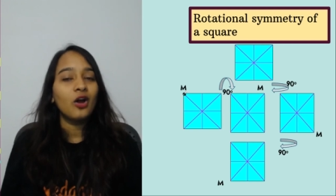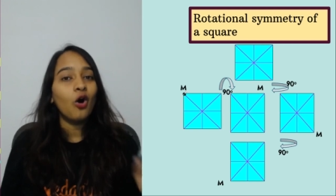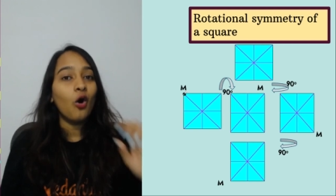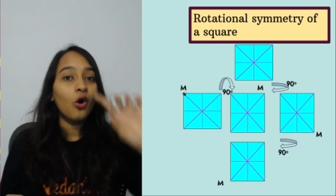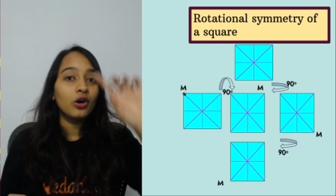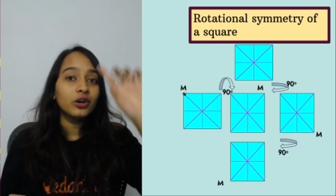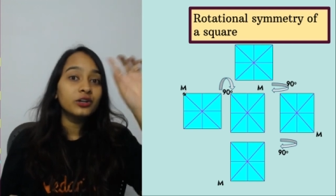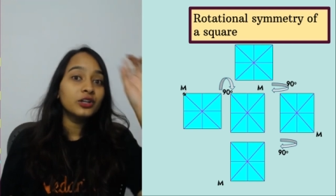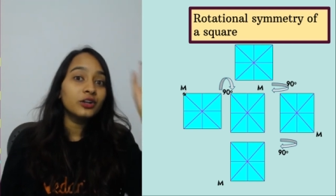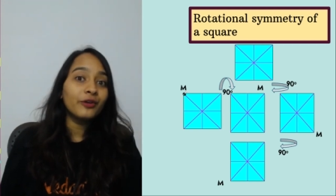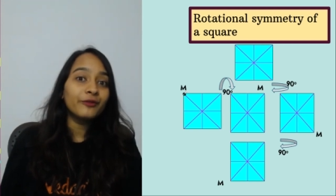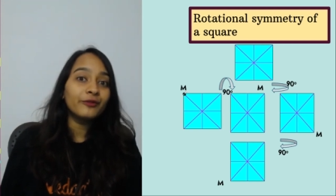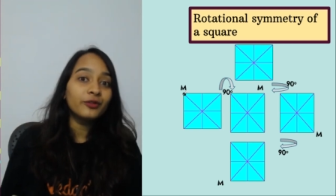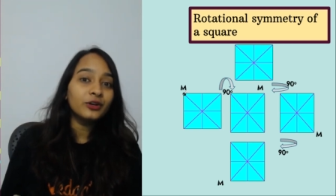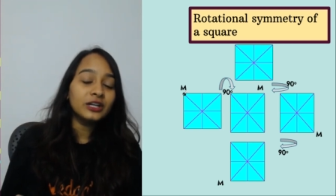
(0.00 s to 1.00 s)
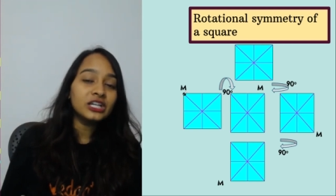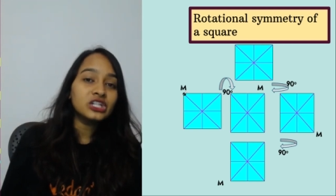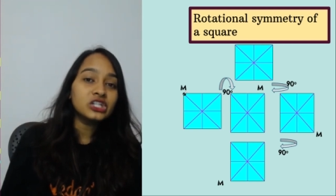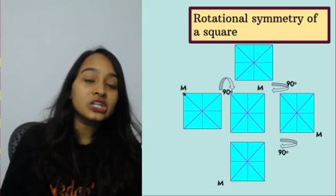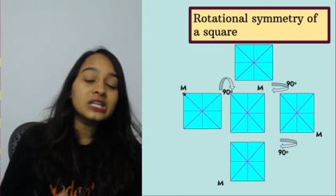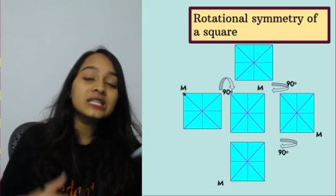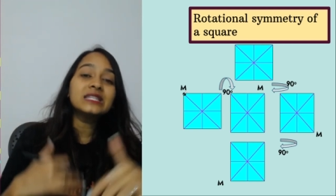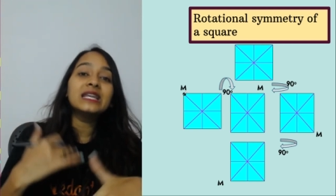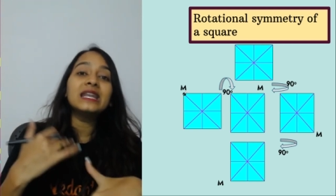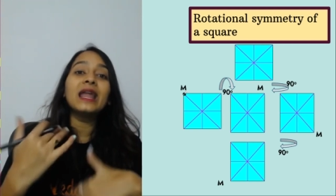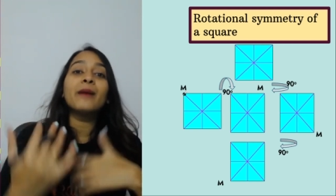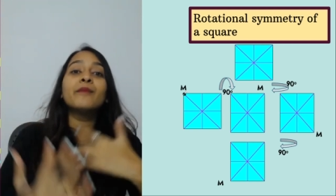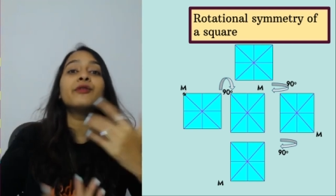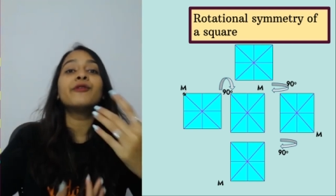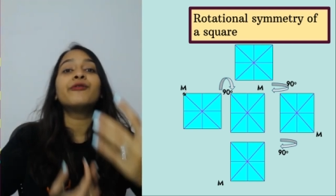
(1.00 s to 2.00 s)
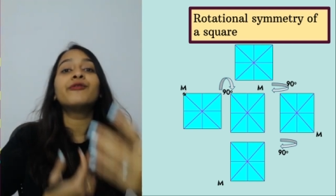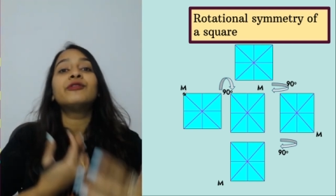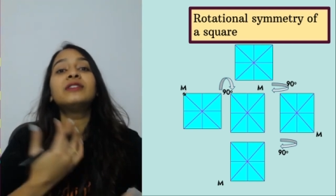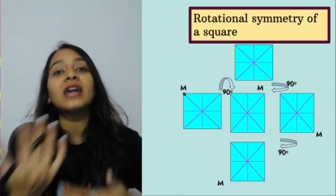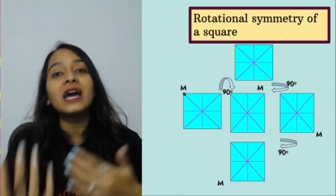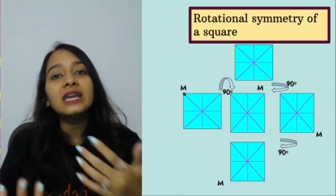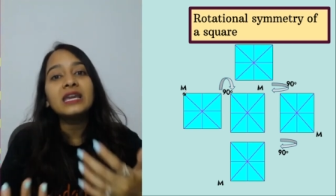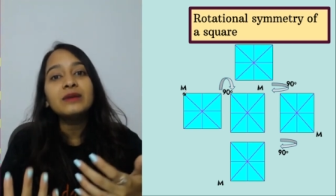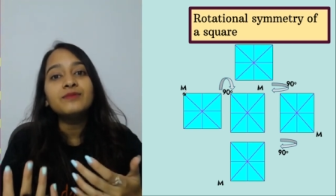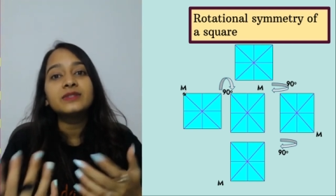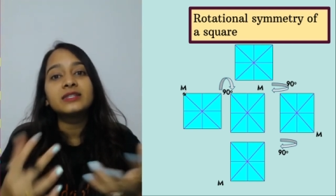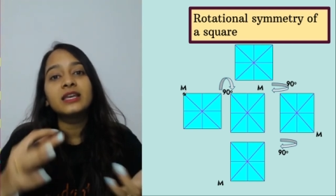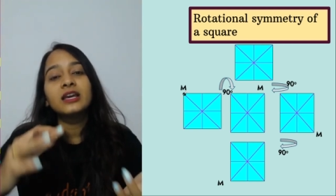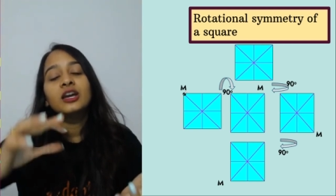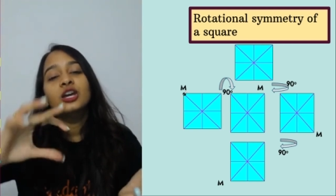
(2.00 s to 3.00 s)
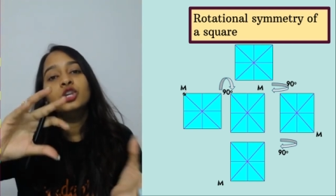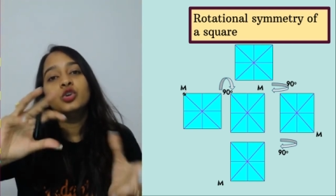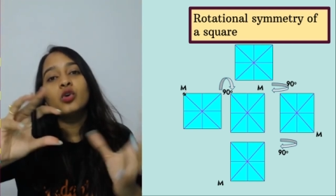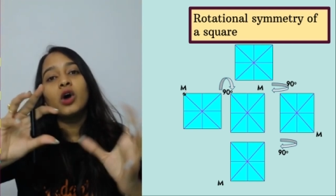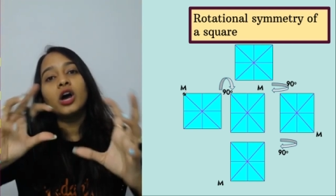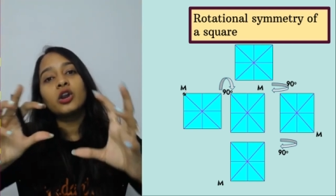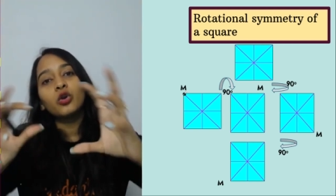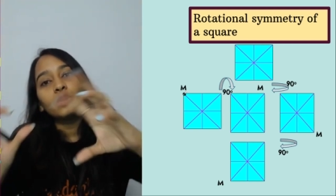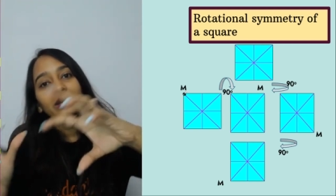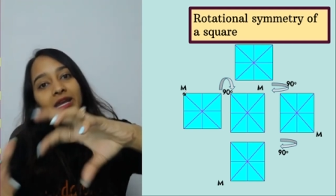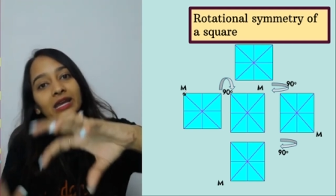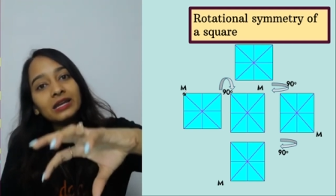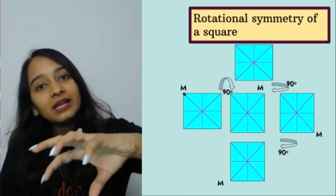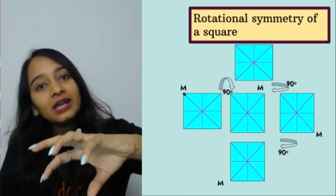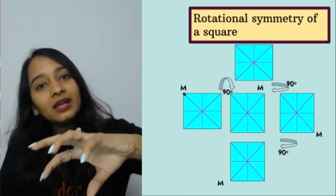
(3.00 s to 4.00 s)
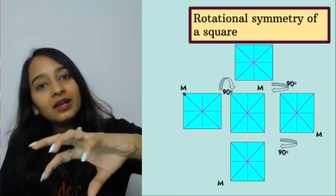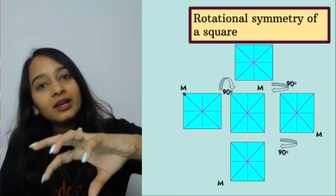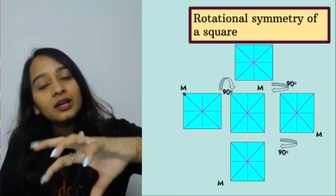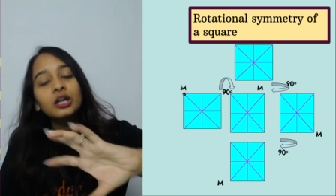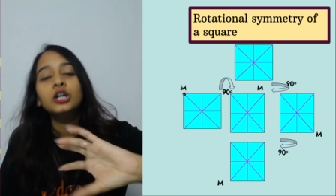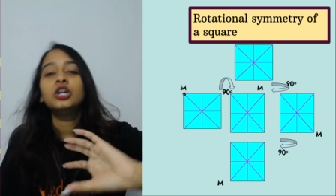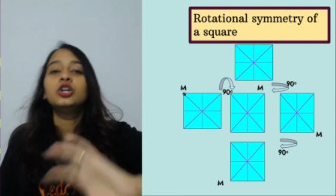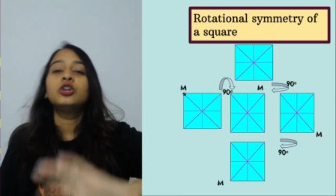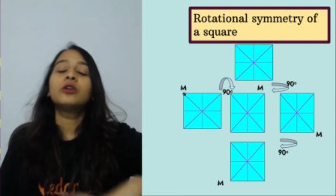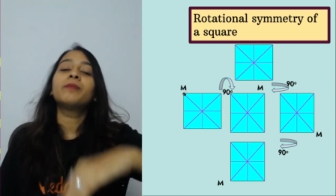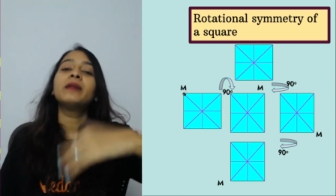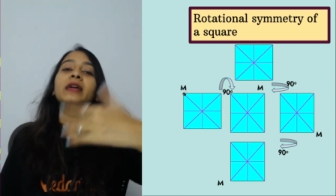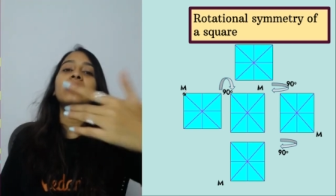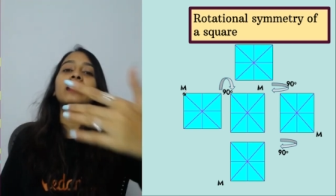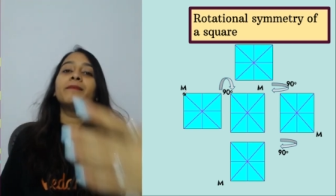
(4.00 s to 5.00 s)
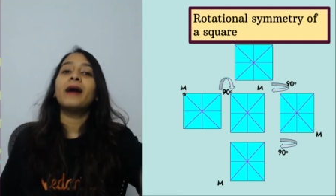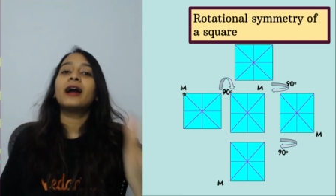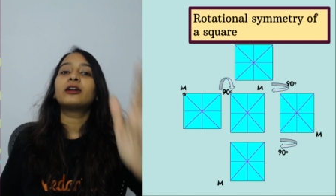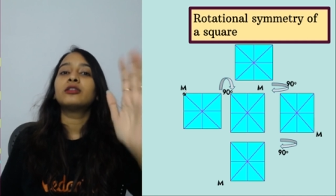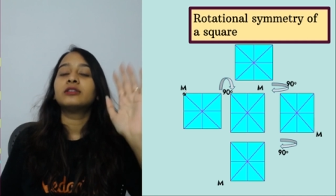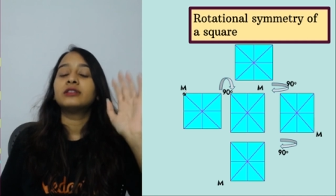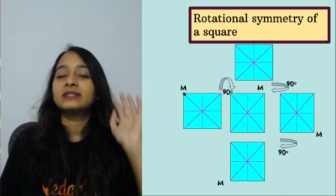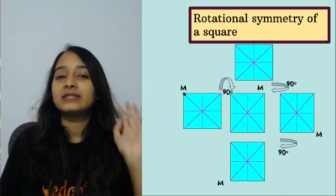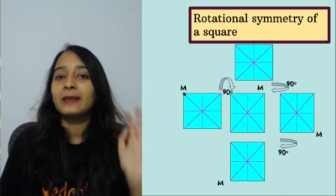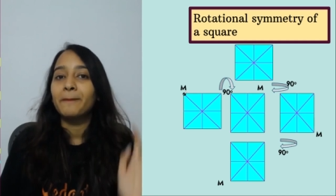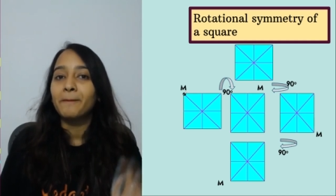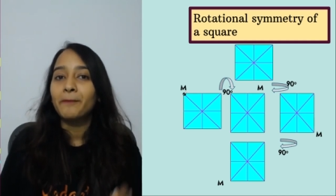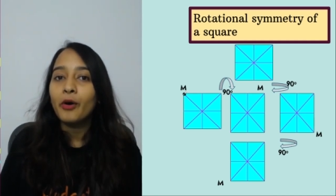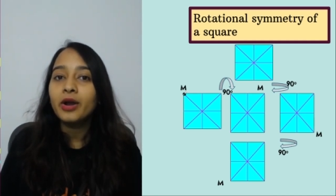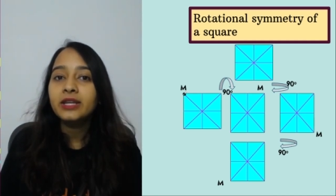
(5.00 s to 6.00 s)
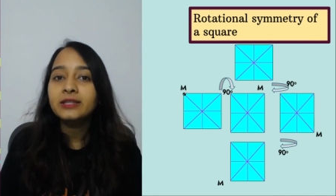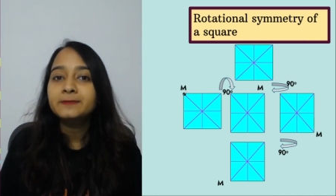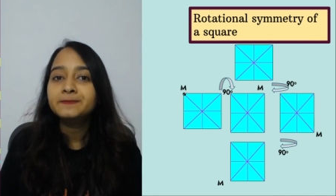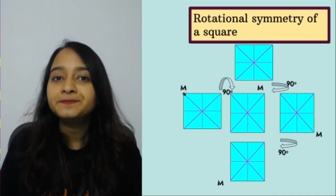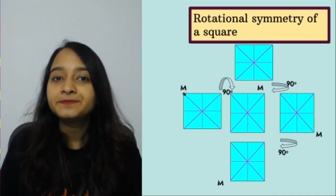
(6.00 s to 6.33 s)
Order of rotation is the number of times you are rotating to bring it back to the same point.